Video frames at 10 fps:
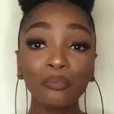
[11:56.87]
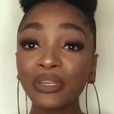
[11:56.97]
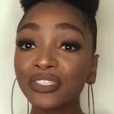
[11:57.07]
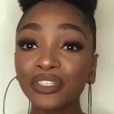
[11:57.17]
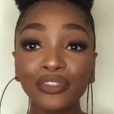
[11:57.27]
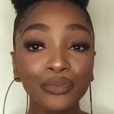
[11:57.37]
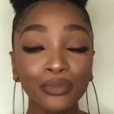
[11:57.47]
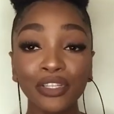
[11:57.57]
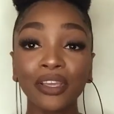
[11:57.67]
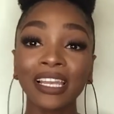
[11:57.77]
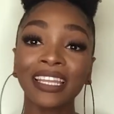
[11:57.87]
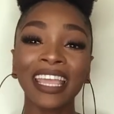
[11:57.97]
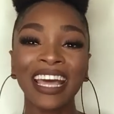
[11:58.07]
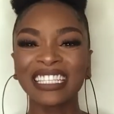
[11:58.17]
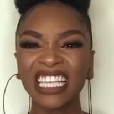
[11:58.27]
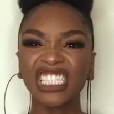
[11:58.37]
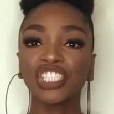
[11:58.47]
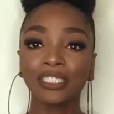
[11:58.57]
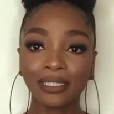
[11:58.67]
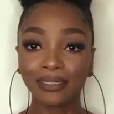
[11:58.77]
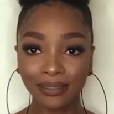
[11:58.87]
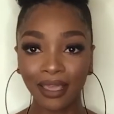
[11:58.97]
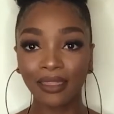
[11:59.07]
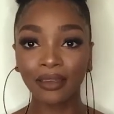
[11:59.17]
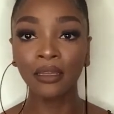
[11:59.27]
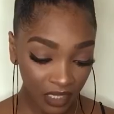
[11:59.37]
business suits, looking like they got their shit together.